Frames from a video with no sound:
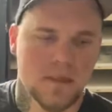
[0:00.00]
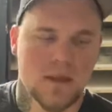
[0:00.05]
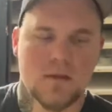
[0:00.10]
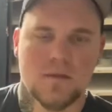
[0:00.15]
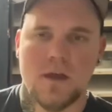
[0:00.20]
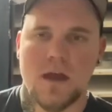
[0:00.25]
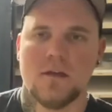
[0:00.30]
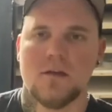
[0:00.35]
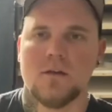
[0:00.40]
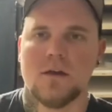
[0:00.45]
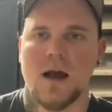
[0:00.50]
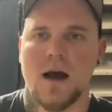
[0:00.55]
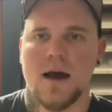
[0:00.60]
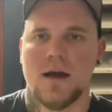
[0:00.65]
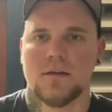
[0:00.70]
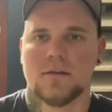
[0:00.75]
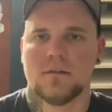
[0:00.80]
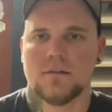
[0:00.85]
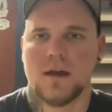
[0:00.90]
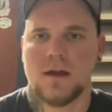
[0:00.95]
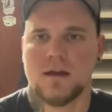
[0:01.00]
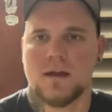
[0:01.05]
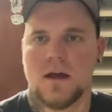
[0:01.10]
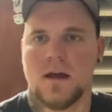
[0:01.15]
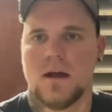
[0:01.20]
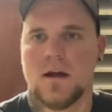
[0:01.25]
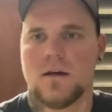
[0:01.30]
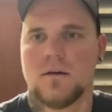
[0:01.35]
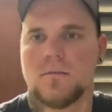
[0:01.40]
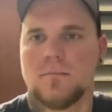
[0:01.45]
Thank you guys. Take
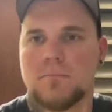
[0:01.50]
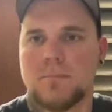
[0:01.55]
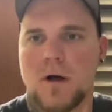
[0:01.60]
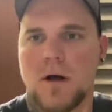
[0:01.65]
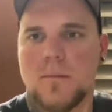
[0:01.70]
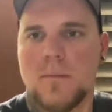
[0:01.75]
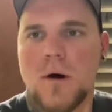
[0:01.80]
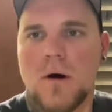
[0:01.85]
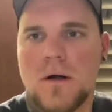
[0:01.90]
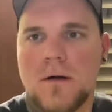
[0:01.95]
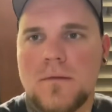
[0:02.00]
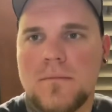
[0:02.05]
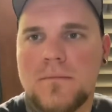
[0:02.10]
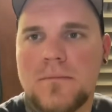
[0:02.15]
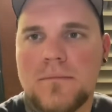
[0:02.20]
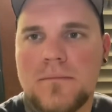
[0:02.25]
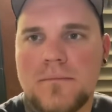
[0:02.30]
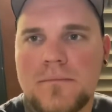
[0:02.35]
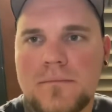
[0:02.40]
care. Burm on.